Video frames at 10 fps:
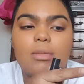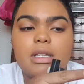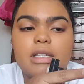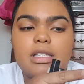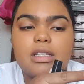
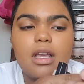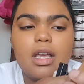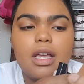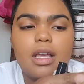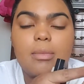This is
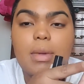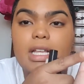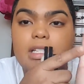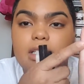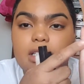
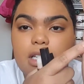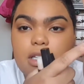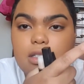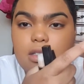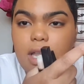my
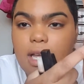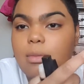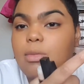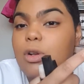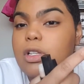skin, like
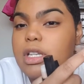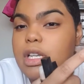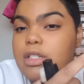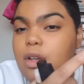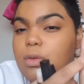a more
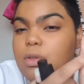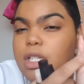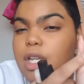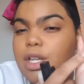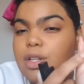skin tone
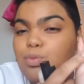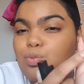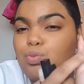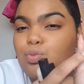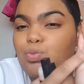shade.
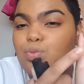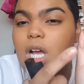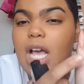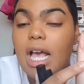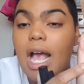
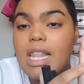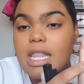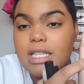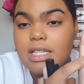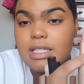And
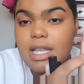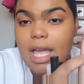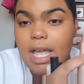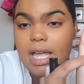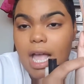then this is
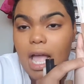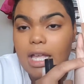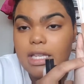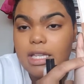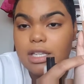a
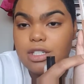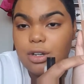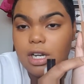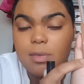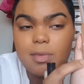
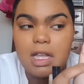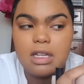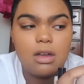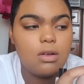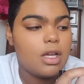straight up
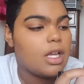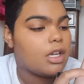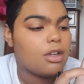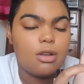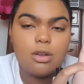yellow.
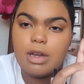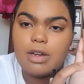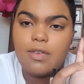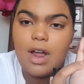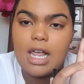
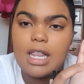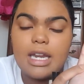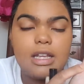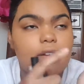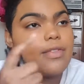Great for
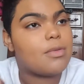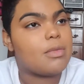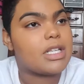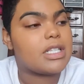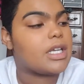highlighting, great for
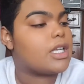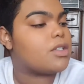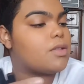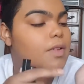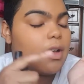mixing
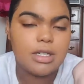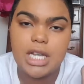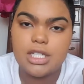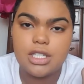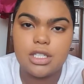into
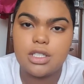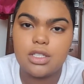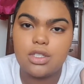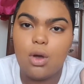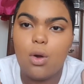
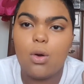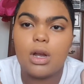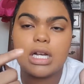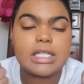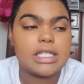foundations
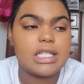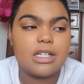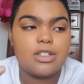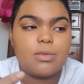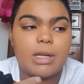or
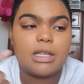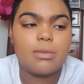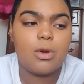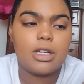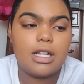concealers to make them
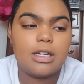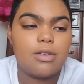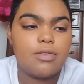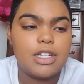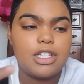more yellow to
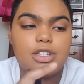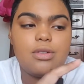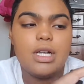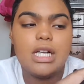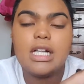fit you.